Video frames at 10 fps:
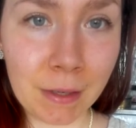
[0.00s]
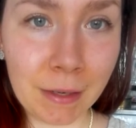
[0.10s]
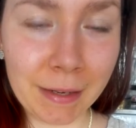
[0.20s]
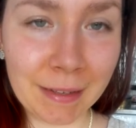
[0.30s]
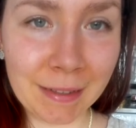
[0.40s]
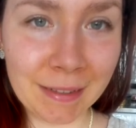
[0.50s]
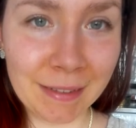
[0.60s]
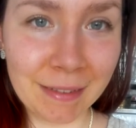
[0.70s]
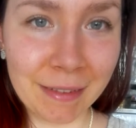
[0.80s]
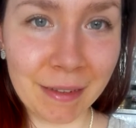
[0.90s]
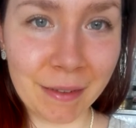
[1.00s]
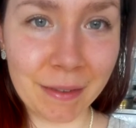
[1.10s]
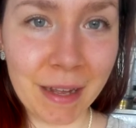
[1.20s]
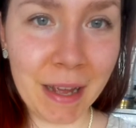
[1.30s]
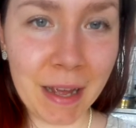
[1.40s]
little, you know,
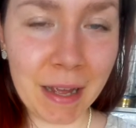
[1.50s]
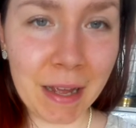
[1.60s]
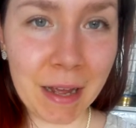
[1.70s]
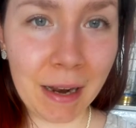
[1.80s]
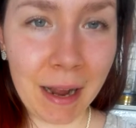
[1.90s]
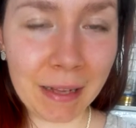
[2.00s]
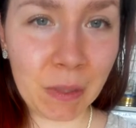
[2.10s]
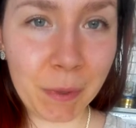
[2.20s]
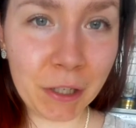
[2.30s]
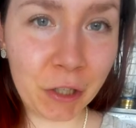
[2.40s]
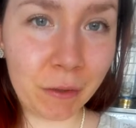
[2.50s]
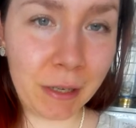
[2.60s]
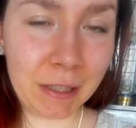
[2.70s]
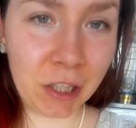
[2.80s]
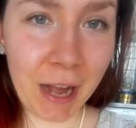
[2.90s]
like
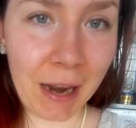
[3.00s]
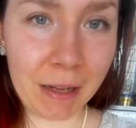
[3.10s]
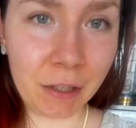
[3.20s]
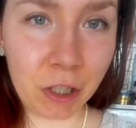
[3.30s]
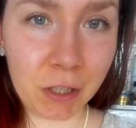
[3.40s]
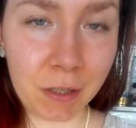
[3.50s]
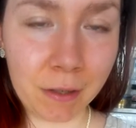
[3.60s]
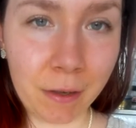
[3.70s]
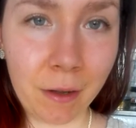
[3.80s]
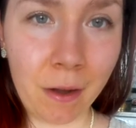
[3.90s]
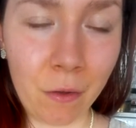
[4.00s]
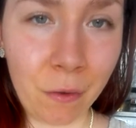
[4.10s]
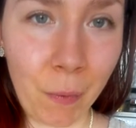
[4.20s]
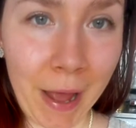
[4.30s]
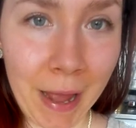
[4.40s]
spiritually challenged on
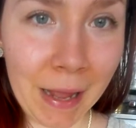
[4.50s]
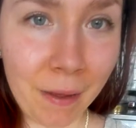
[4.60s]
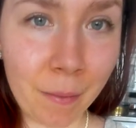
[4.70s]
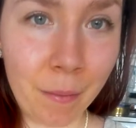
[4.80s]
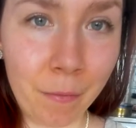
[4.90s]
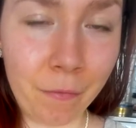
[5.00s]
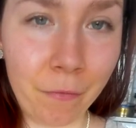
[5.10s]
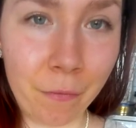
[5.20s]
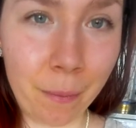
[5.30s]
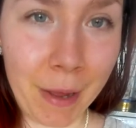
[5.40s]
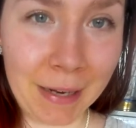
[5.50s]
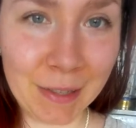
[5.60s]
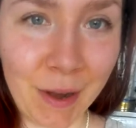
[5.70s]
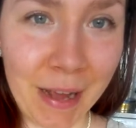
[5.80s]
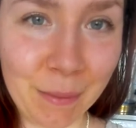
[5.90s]
the way a
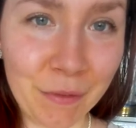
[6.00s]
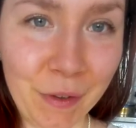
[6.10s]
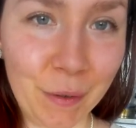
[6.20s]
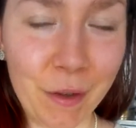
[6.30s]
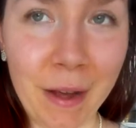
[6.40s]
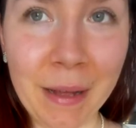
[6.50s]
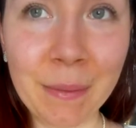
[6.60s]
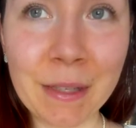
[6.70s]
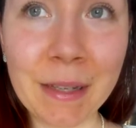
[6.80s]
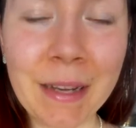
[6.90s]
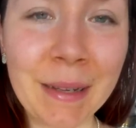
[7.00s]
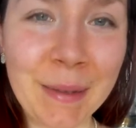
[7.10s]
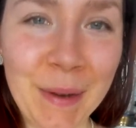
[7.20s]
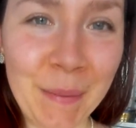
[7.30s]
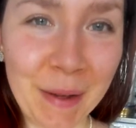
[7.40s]
few times.
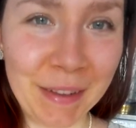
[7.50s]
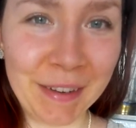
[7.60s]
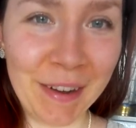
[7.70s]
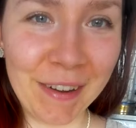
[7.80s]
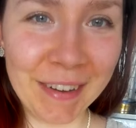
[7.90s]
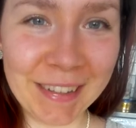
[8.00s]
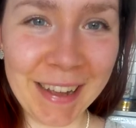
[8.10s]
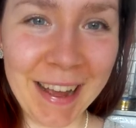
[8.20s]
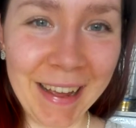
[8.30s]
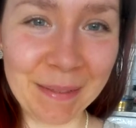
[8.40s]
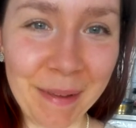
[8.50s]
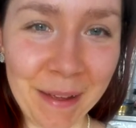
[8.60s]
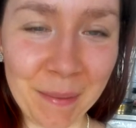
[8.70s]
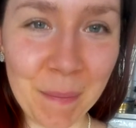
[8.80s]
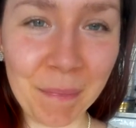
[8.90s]
Sorry about the dogs.
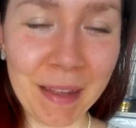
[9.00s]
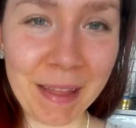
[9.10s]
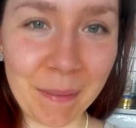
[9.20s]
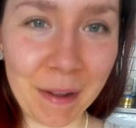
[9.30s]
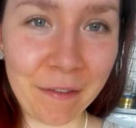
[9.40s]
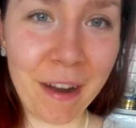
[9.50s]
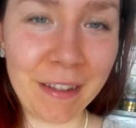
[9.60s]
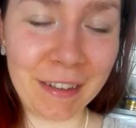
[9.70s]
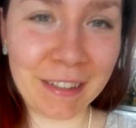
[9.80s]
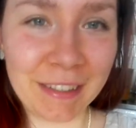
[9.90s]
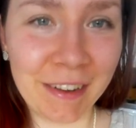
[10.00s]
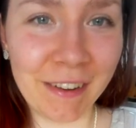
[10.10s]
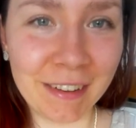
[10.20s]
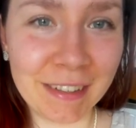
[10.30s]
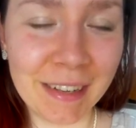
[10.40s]
They're my father's
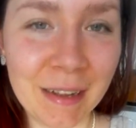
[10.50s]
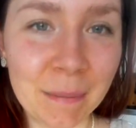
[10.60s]
dogs.